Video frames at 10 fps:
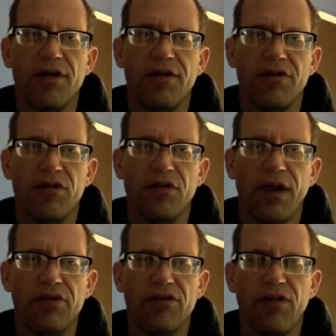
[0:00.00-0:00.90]
So
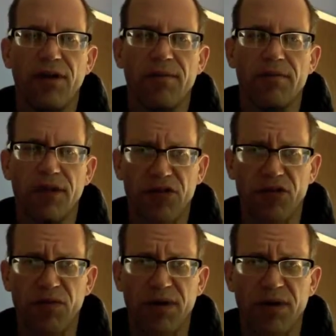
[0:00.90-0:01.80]
that's
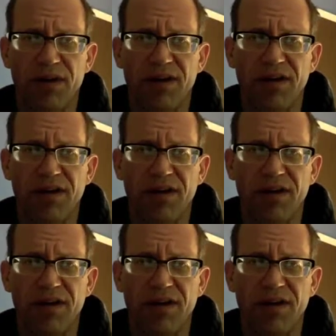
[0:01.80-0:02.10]
one